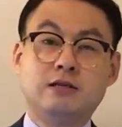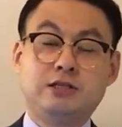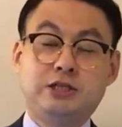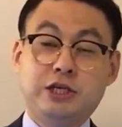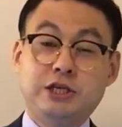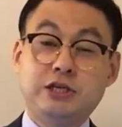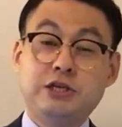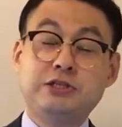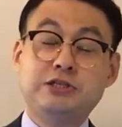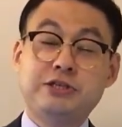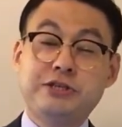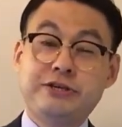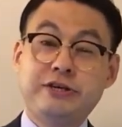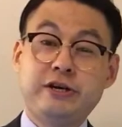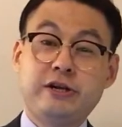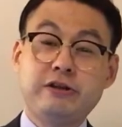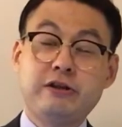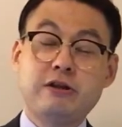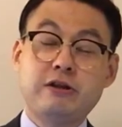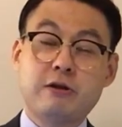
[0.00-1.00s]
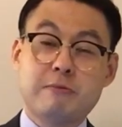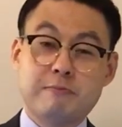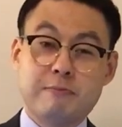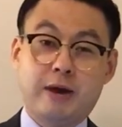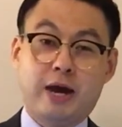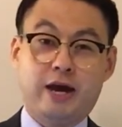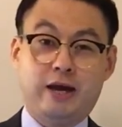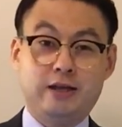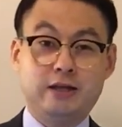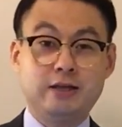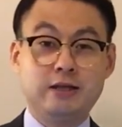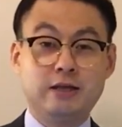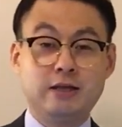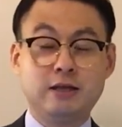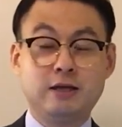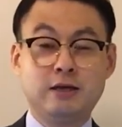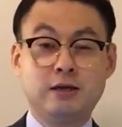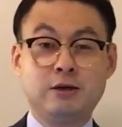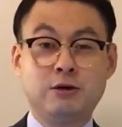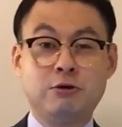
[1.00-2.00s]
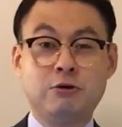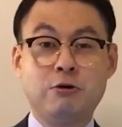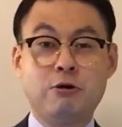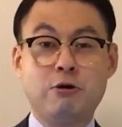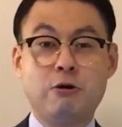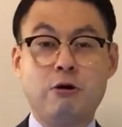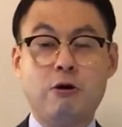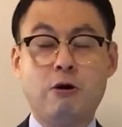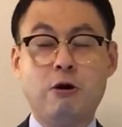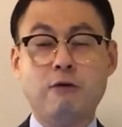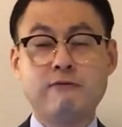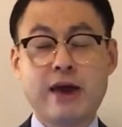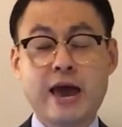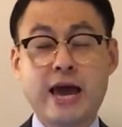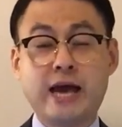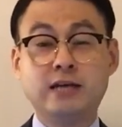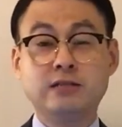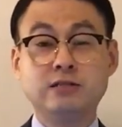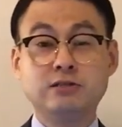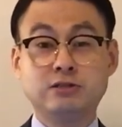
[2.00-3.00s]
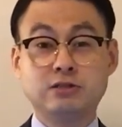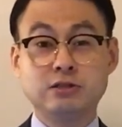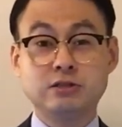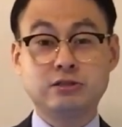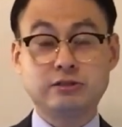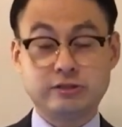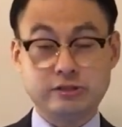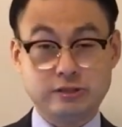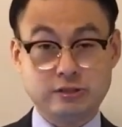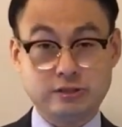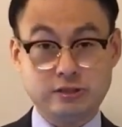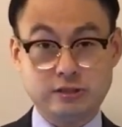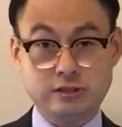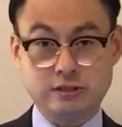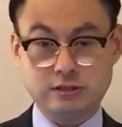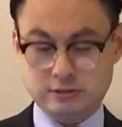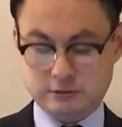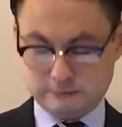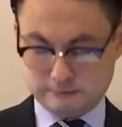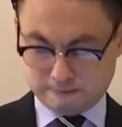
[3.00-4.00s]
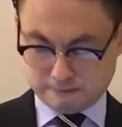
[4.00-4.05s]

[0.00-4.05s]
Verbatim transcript: Jesus healed the man of Hansen's disease.